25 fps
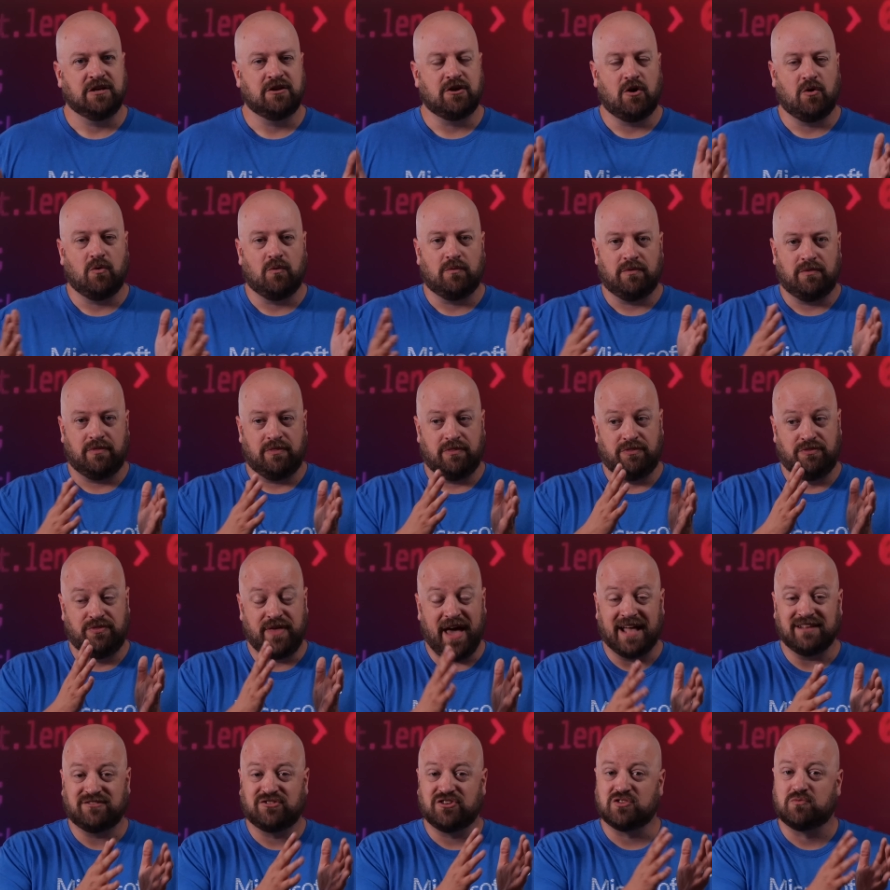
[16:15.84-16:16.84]
you know,
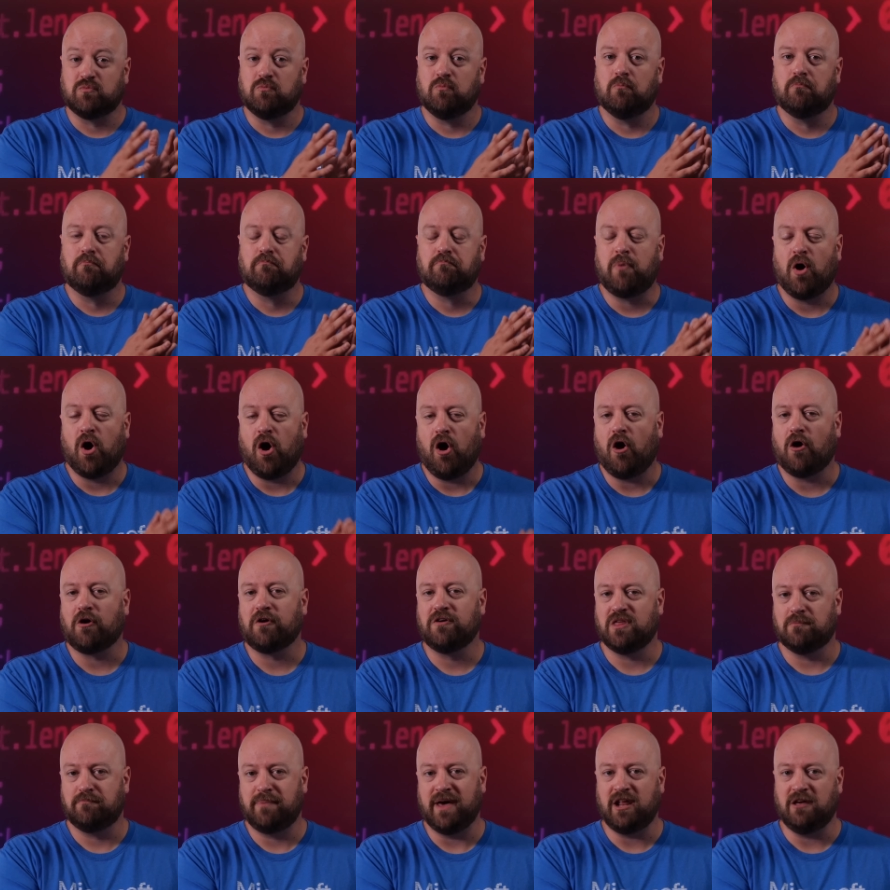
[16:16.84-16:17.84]
that's just
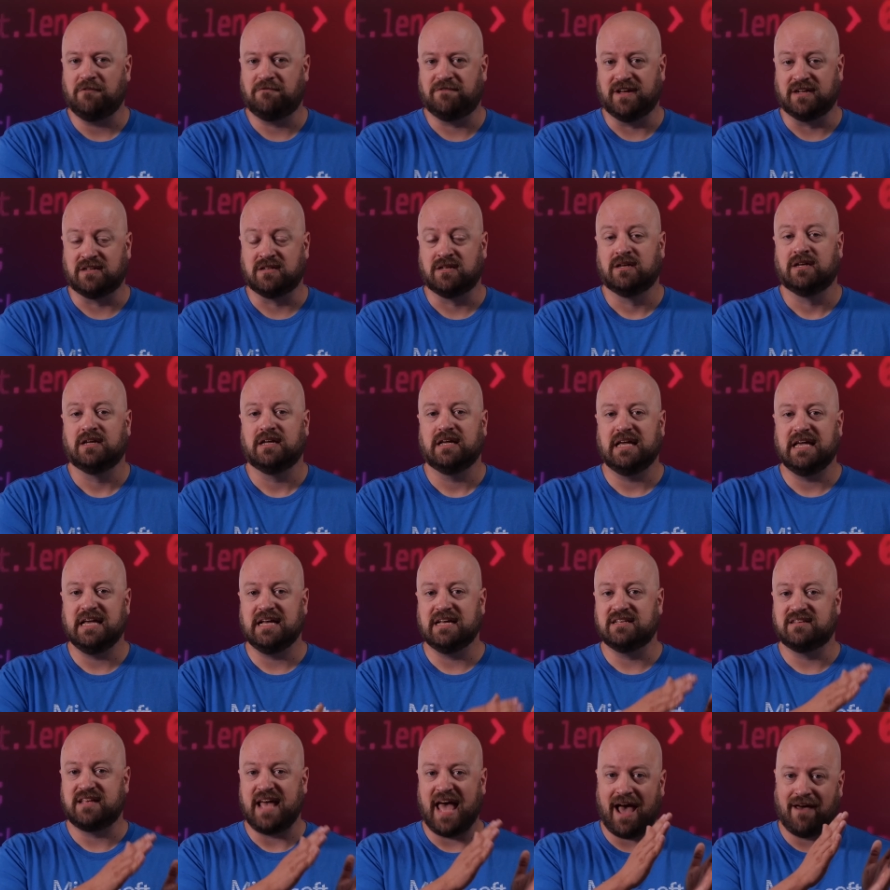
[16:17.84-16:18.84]
part of the benefit,
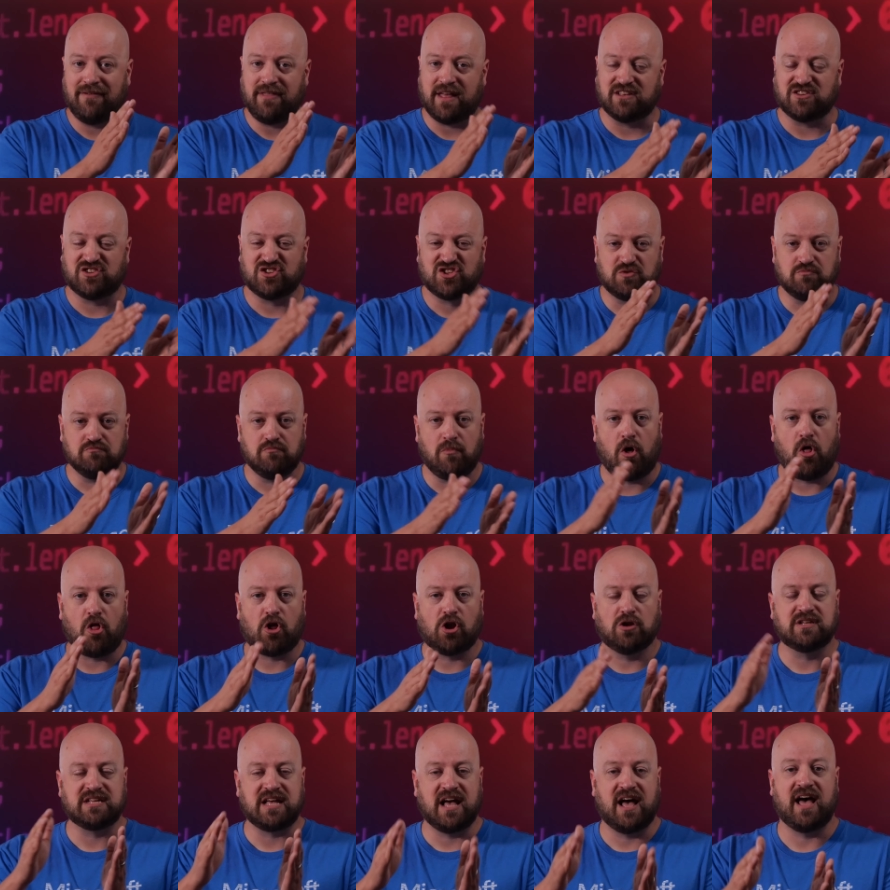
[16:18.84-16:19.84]
is having that
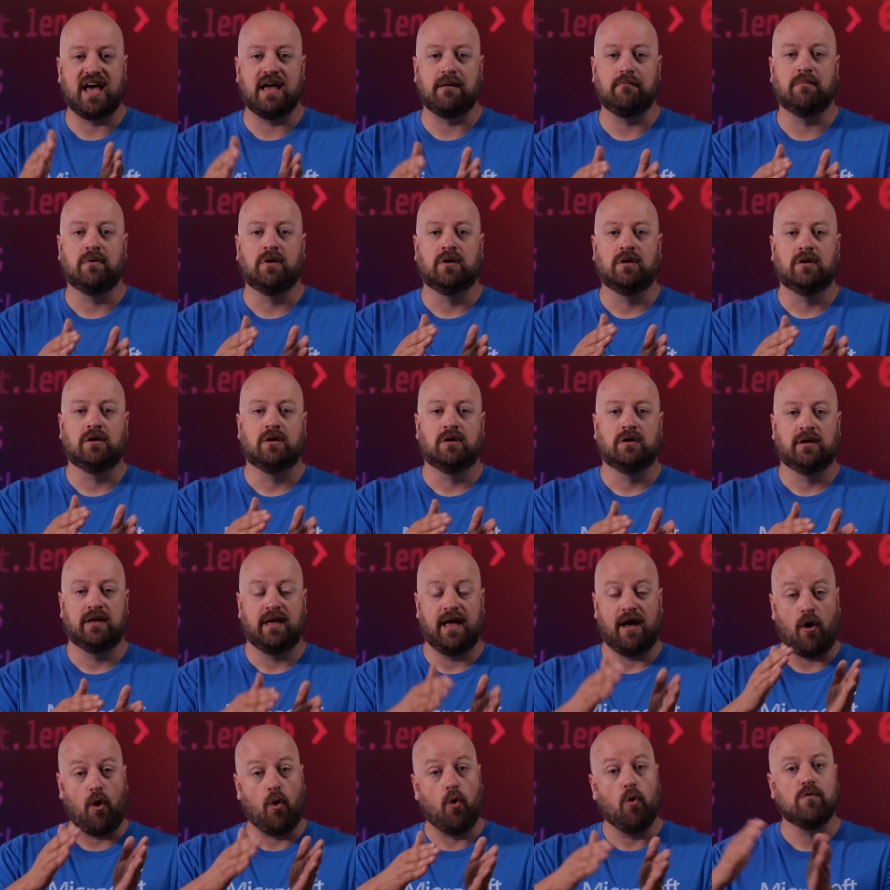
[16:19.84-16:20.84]
smaller time
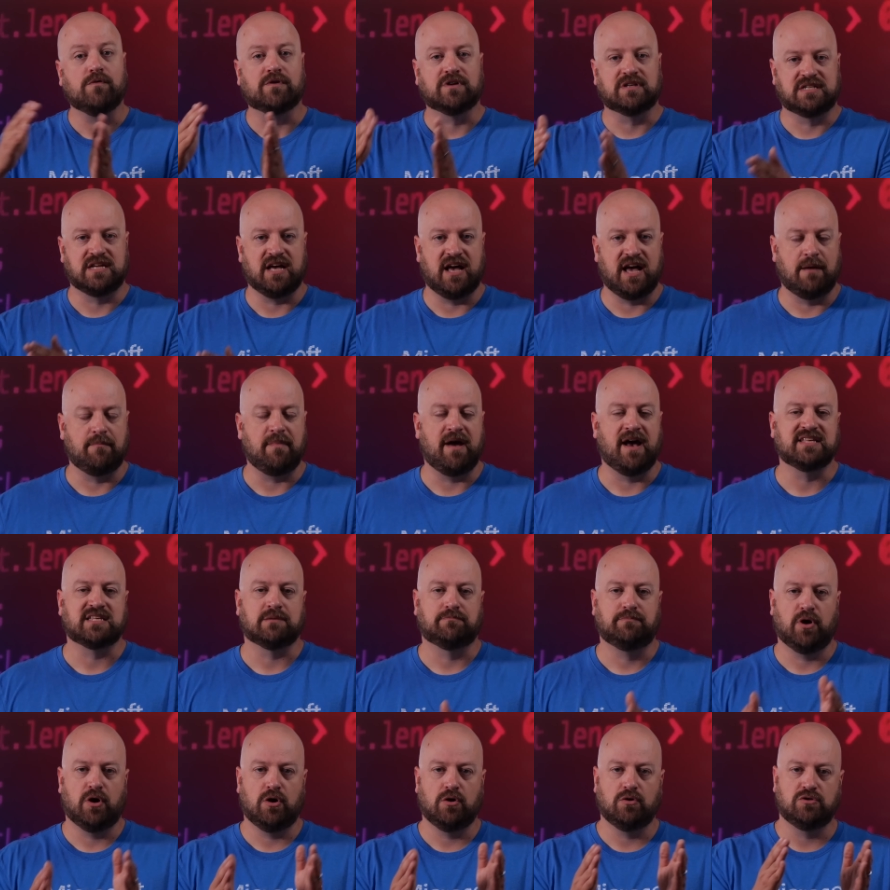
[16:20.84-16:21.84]
over time
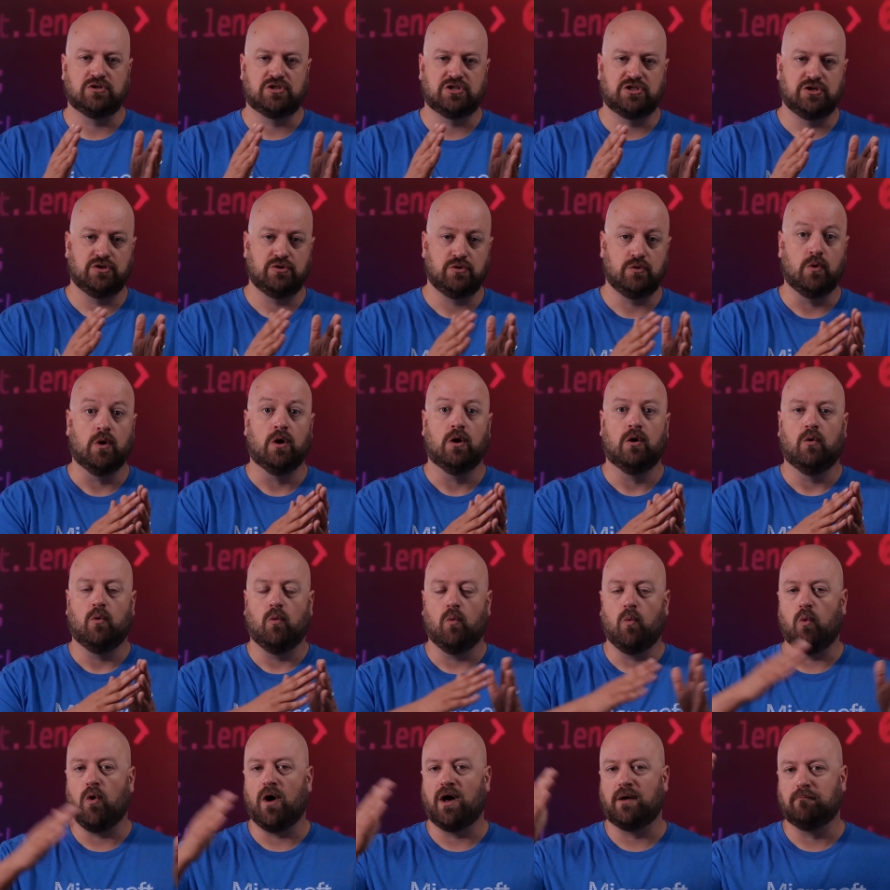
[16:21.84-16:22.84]
as opposed to
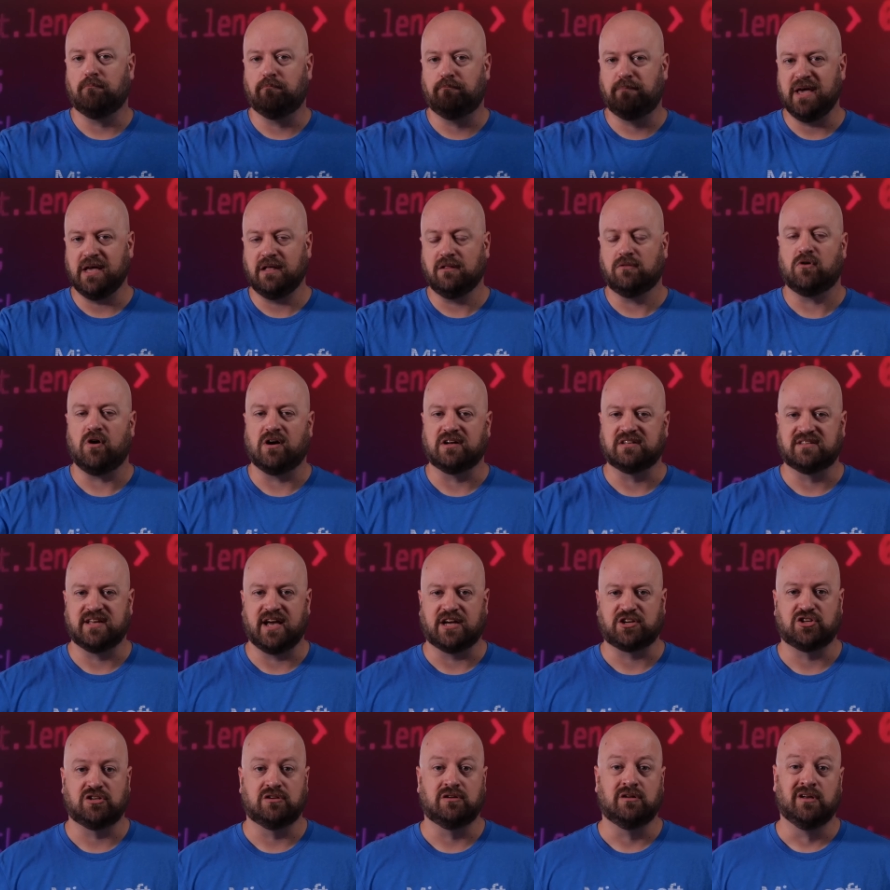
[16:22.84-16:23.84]
one big long
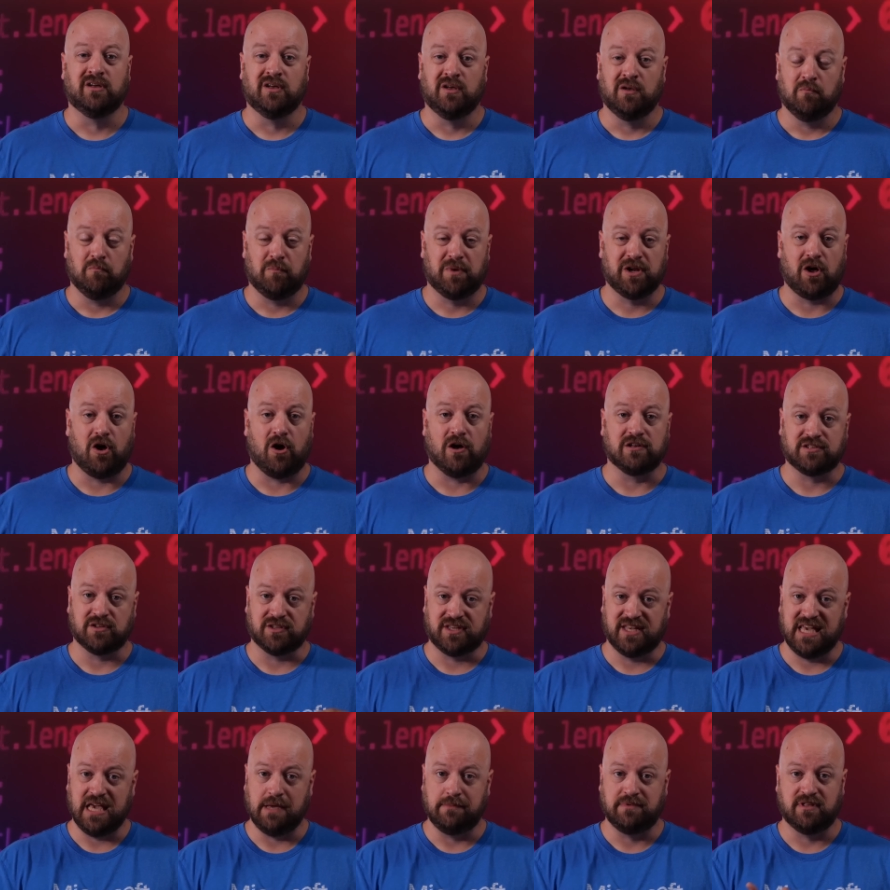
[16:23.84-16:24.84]
section. But it
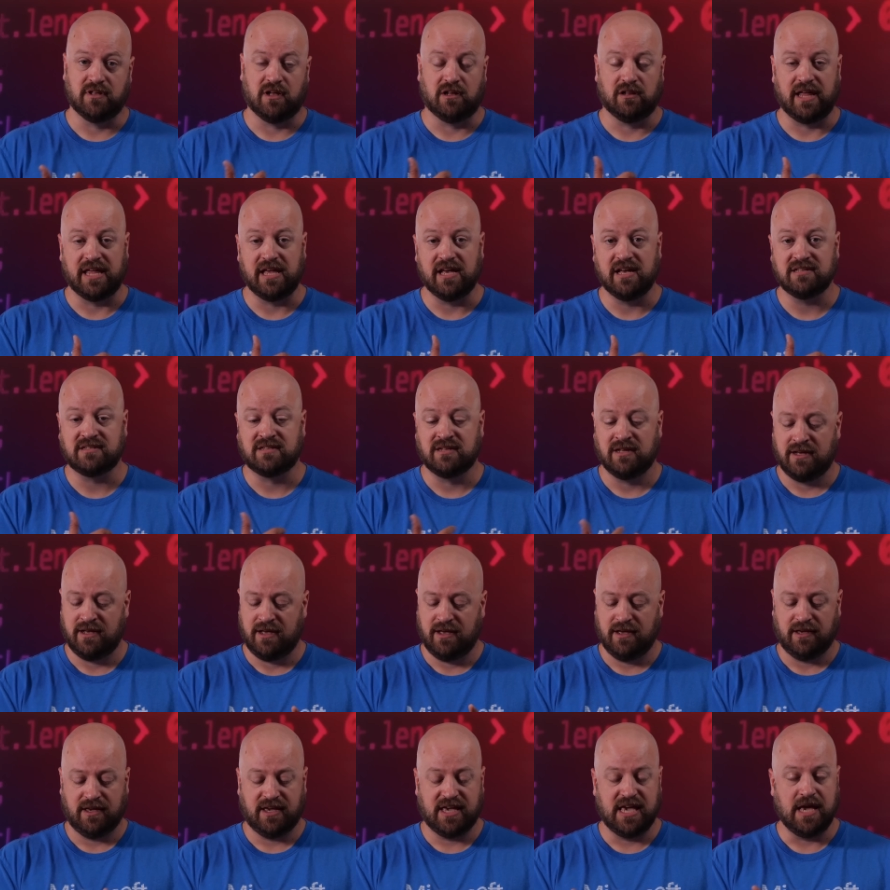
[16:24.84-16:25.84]
also keeps you in the latest,